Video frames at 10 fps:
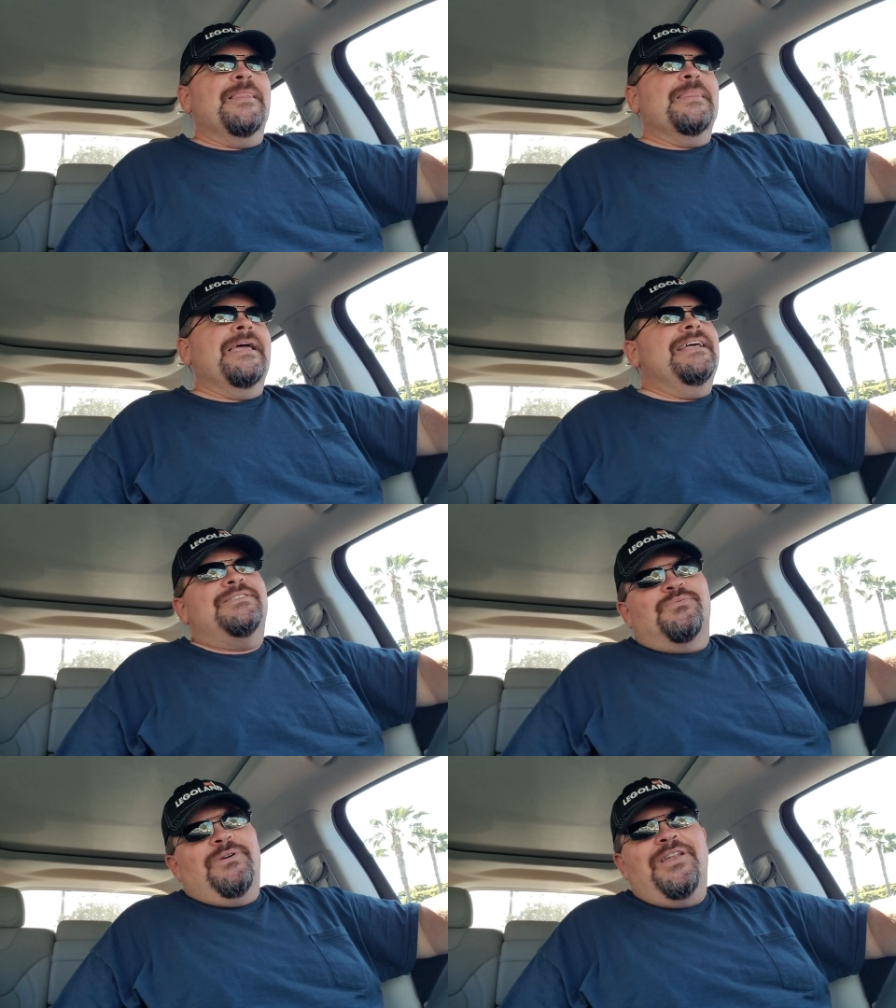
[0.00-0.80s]

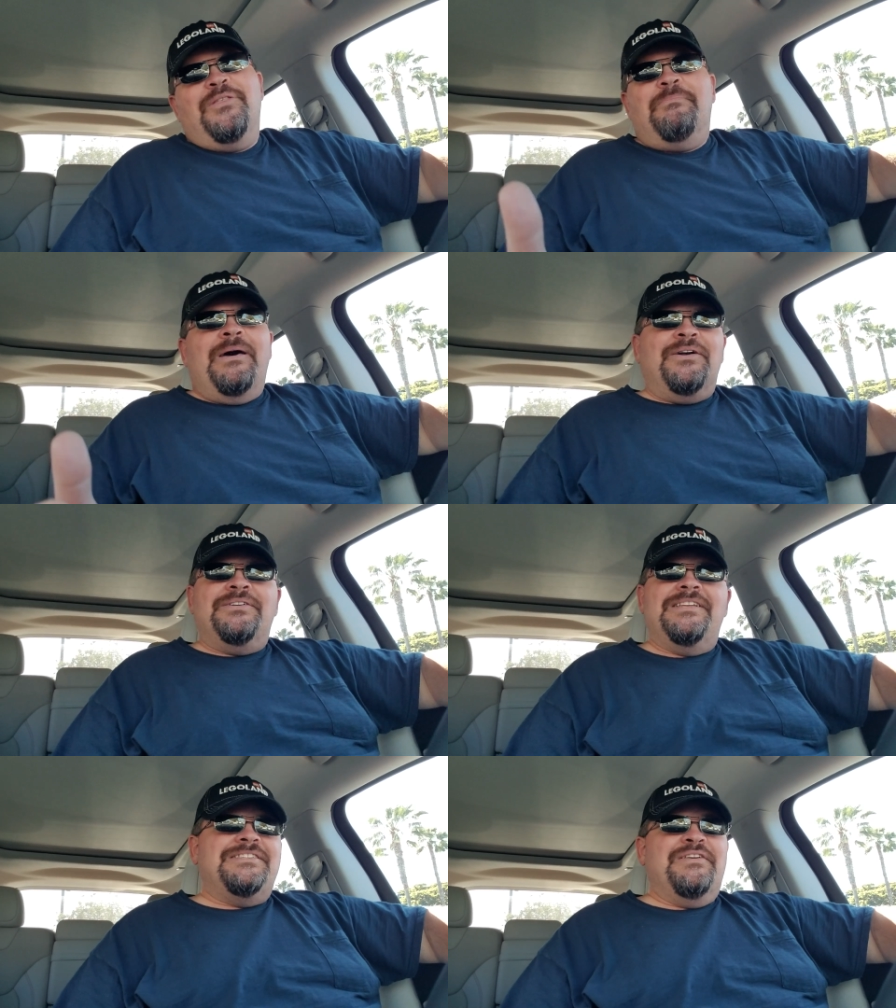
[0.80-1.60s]
it's one of the better
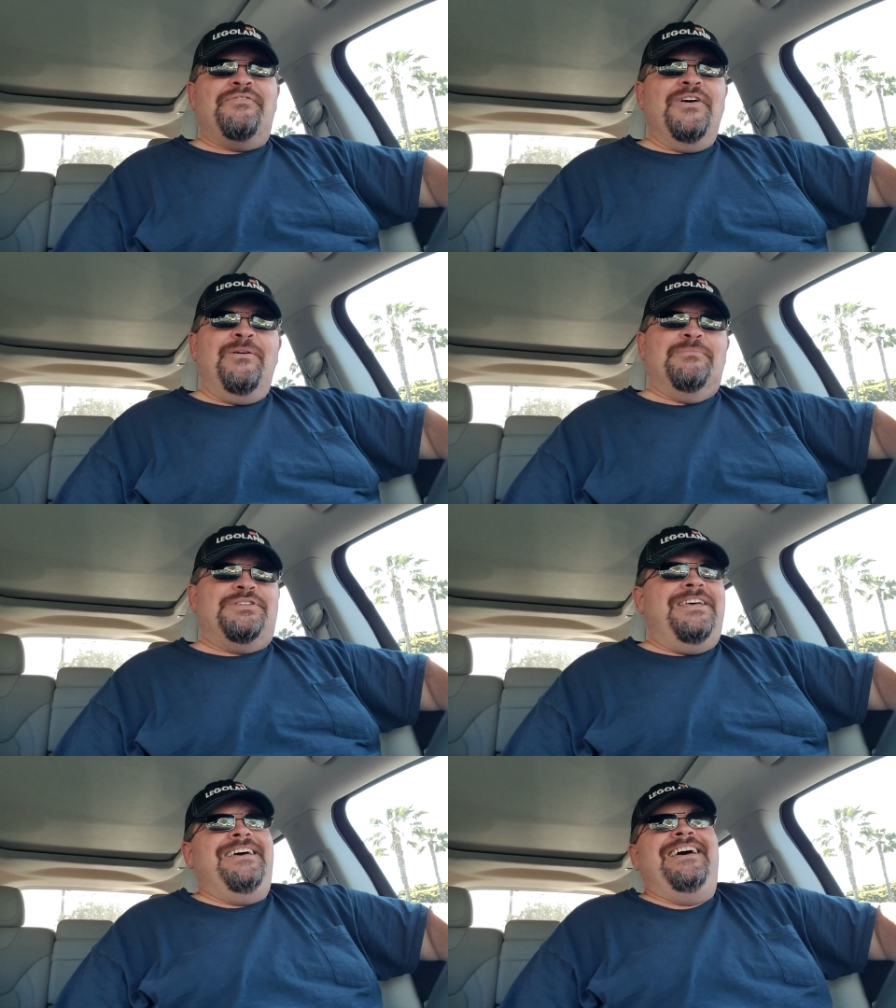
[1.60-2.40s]
D C
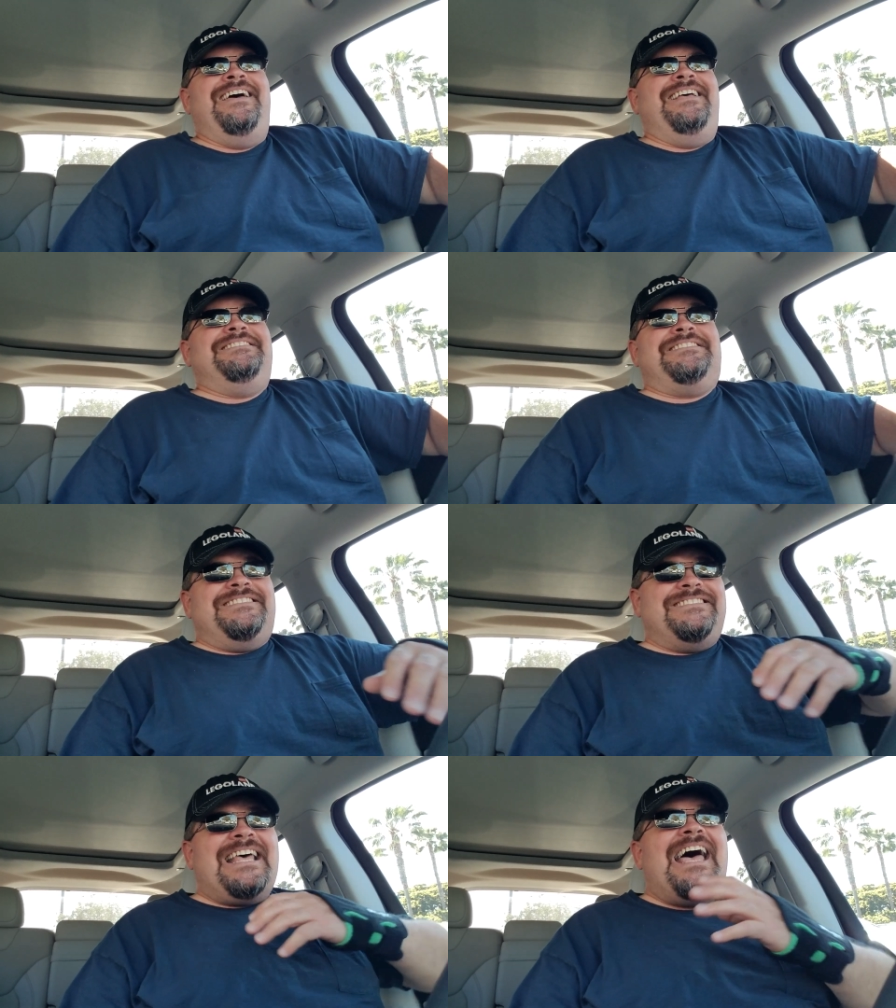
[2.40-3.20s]
films. It's
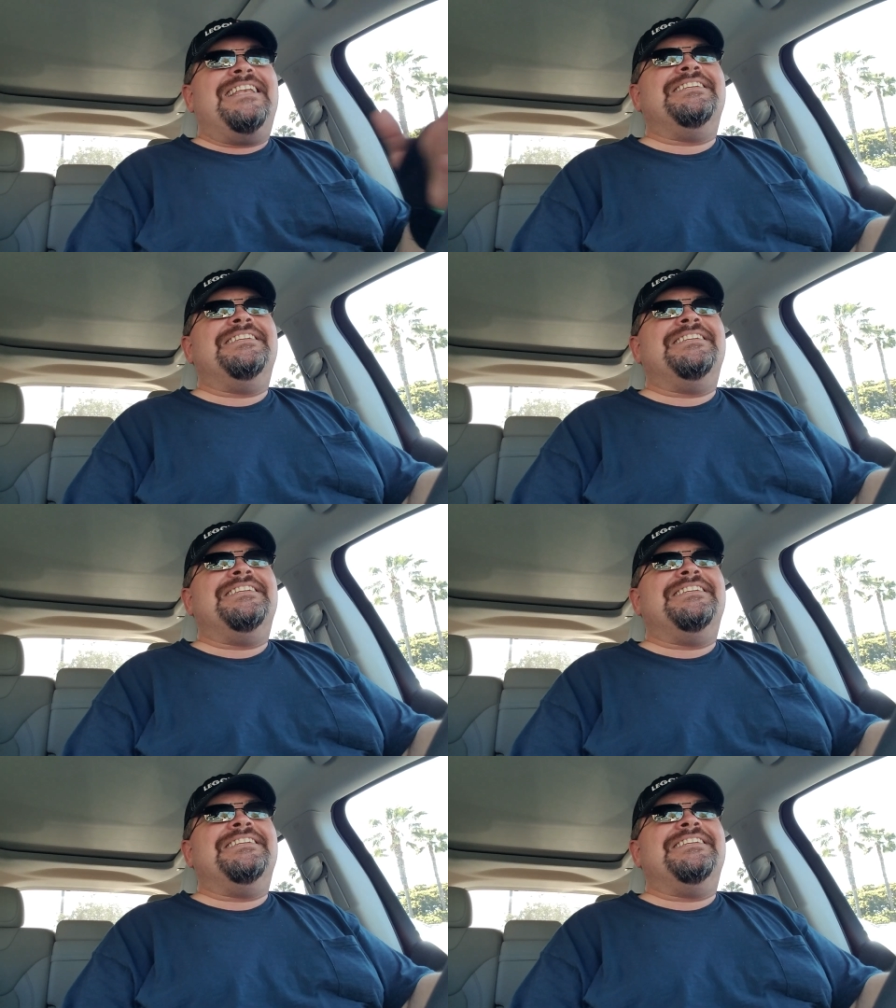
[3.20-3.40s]
sad to